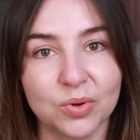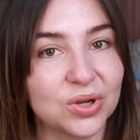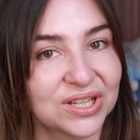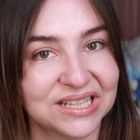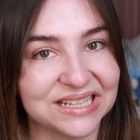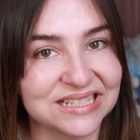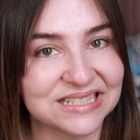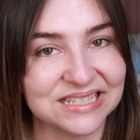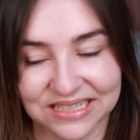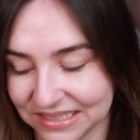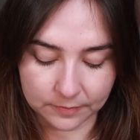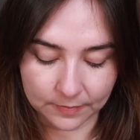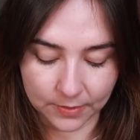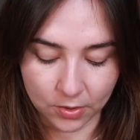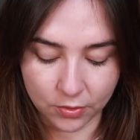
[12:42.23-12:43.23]
what can I say?
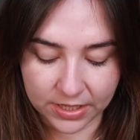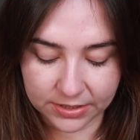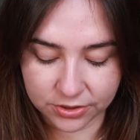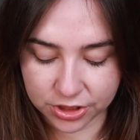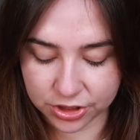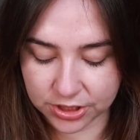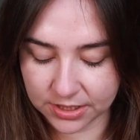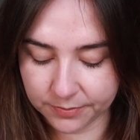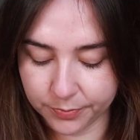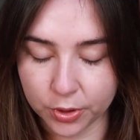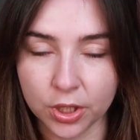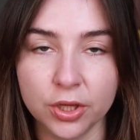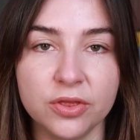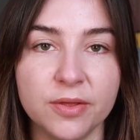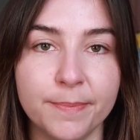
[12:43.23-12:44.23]
All right, I was just trying to
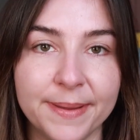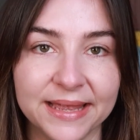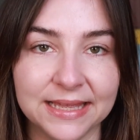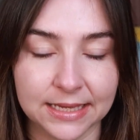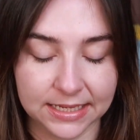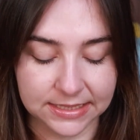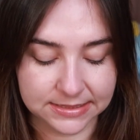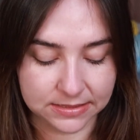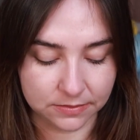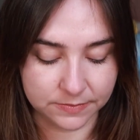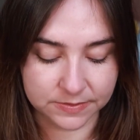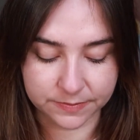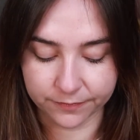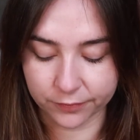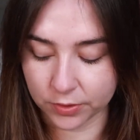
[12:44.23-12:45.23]
pull out the big
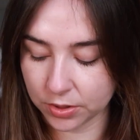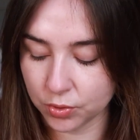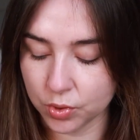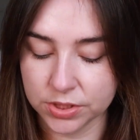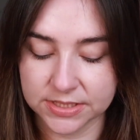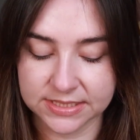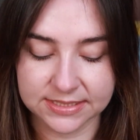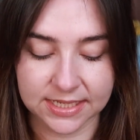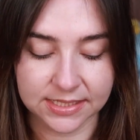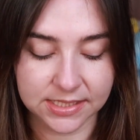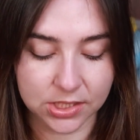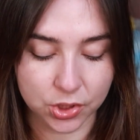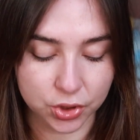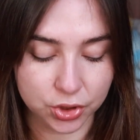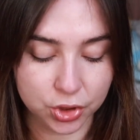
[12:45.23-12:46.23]
items before I go into
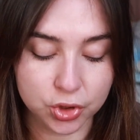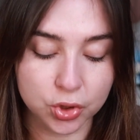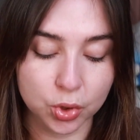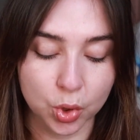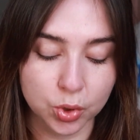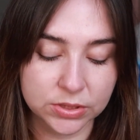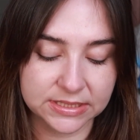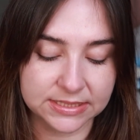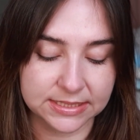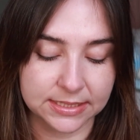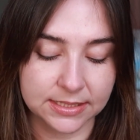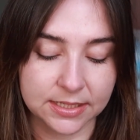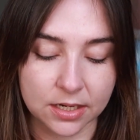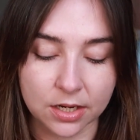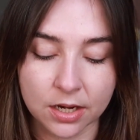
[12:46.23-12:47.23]
skincare, because there's loads of
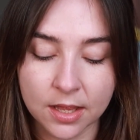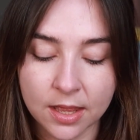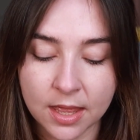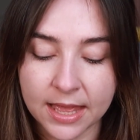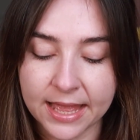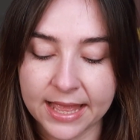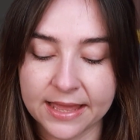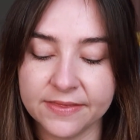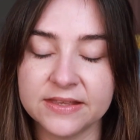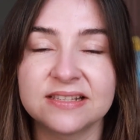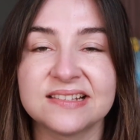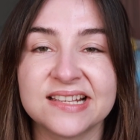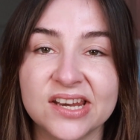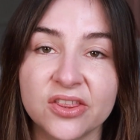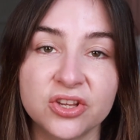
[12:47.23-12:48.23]
skincare.
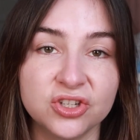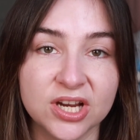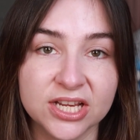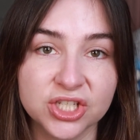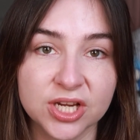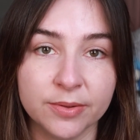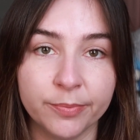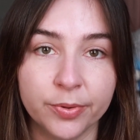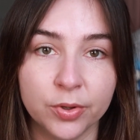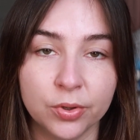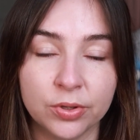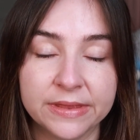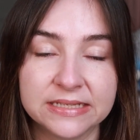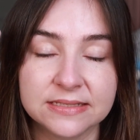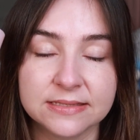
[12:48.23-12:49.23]
This is another dry
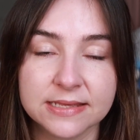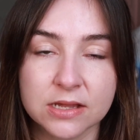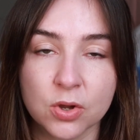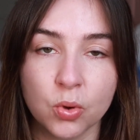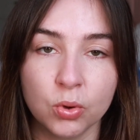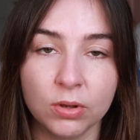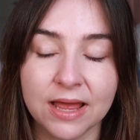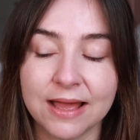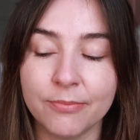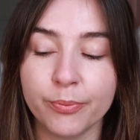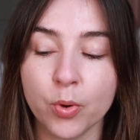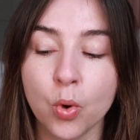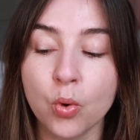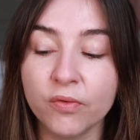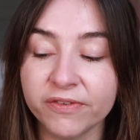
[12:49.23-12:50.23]
shampoo. This is the
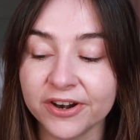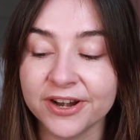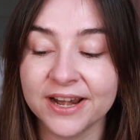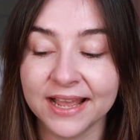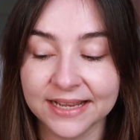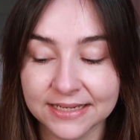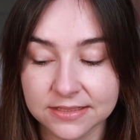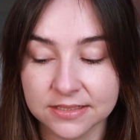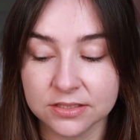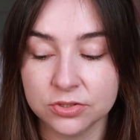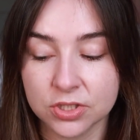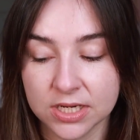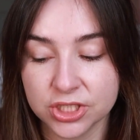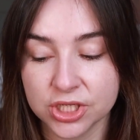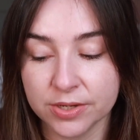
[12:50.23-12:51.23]
Colab Overnight
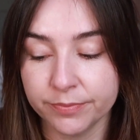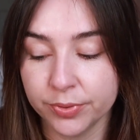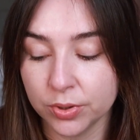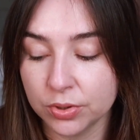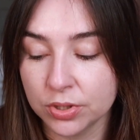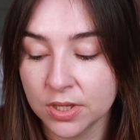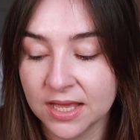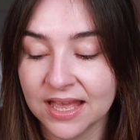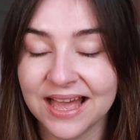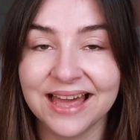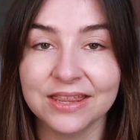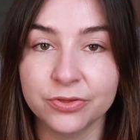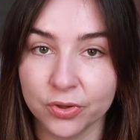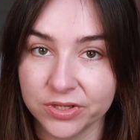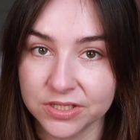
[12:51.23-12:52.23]
Dry Shampoo.
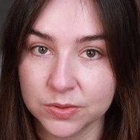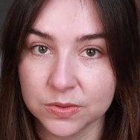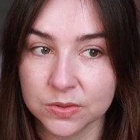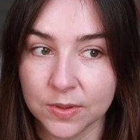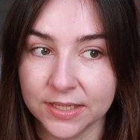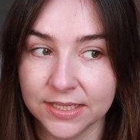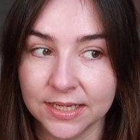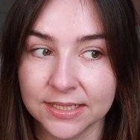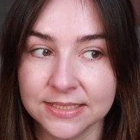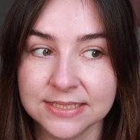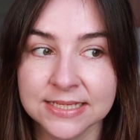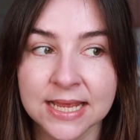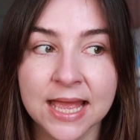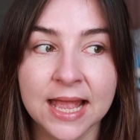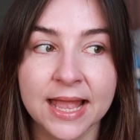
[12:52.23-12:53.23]
I thought this was quite
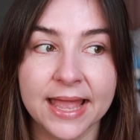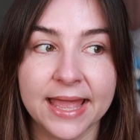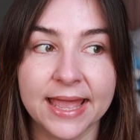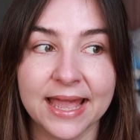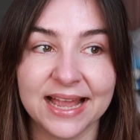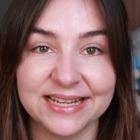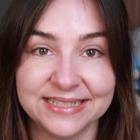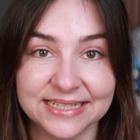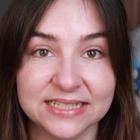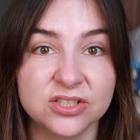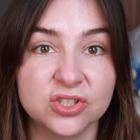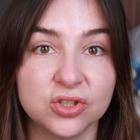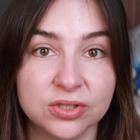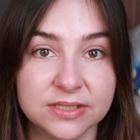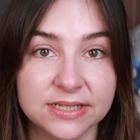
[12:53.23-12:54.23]
nice. I
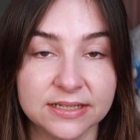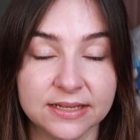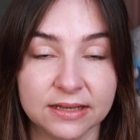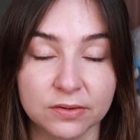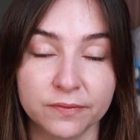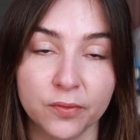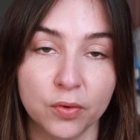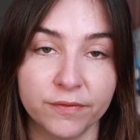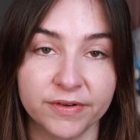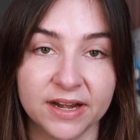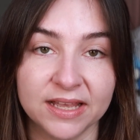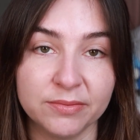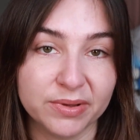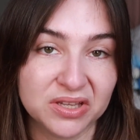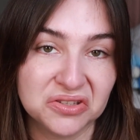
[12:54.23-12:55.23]
did use it kind of
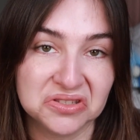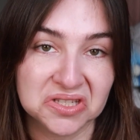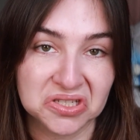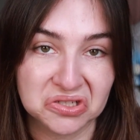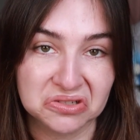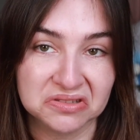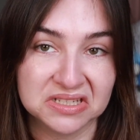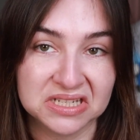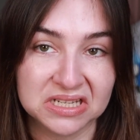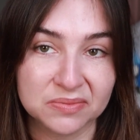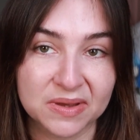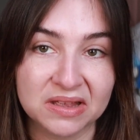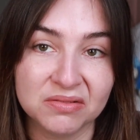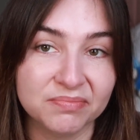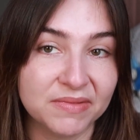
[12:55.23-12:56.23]
overnight, but I used it during the day as
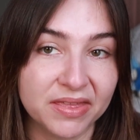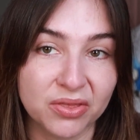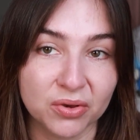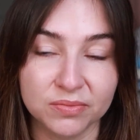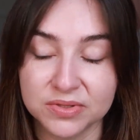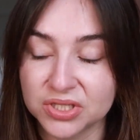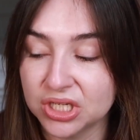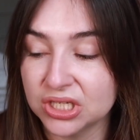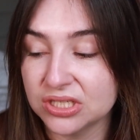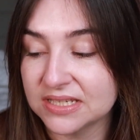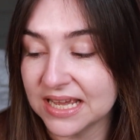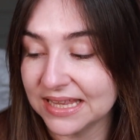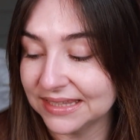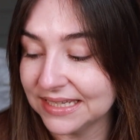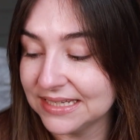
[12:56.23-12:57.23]
well. I thought it was good,
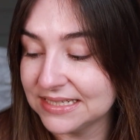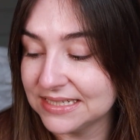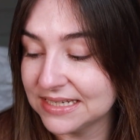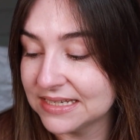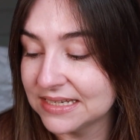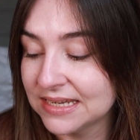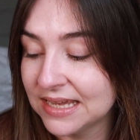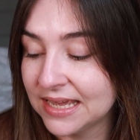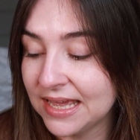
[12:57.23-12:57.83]
I liked it.